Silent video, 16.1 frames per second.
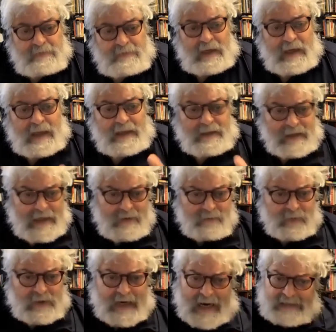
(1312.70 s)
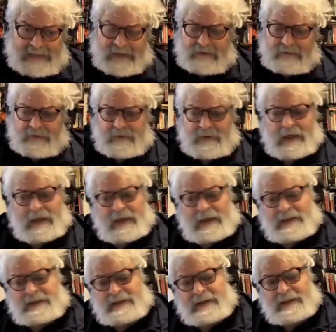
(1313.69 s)
And then we had
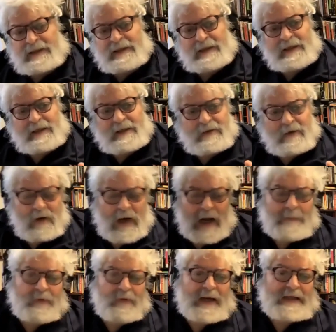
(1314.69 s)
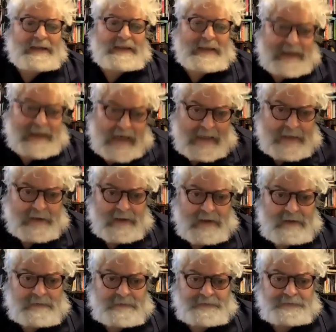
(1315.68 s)
to cooperate
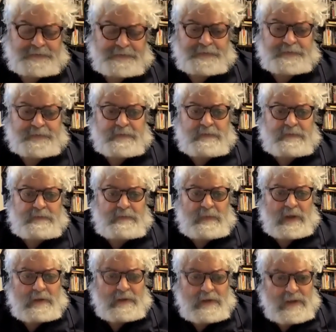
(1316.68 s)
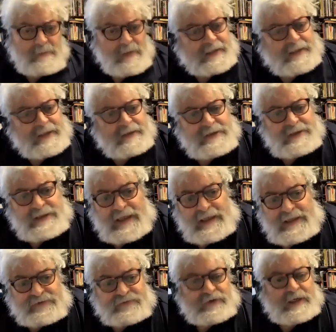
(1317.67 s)
together to make those
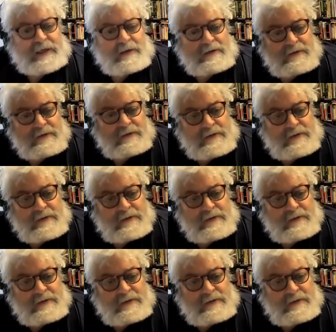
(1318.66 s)
things real.